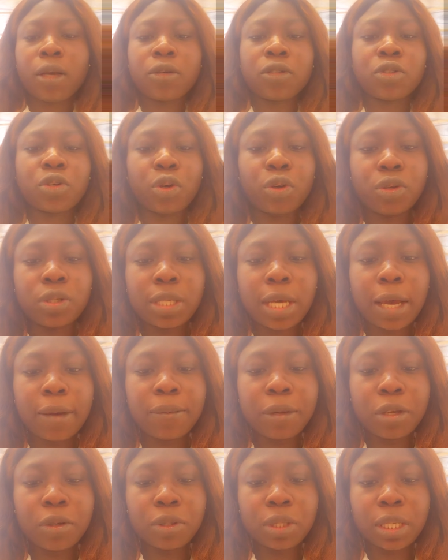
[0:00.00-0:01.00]
So you
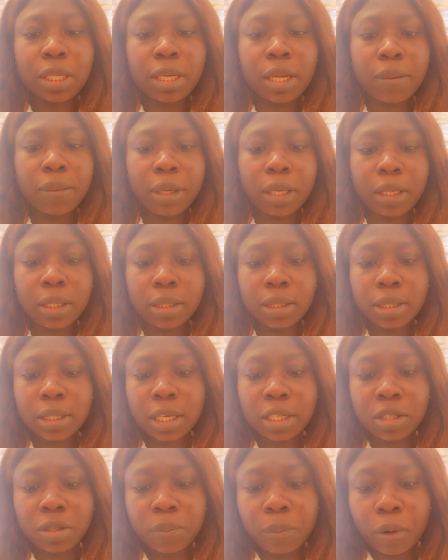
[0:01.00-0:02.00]
type the username in the
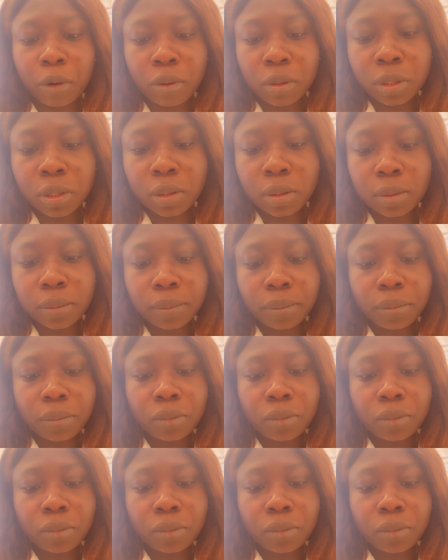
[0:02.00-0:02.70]
search box,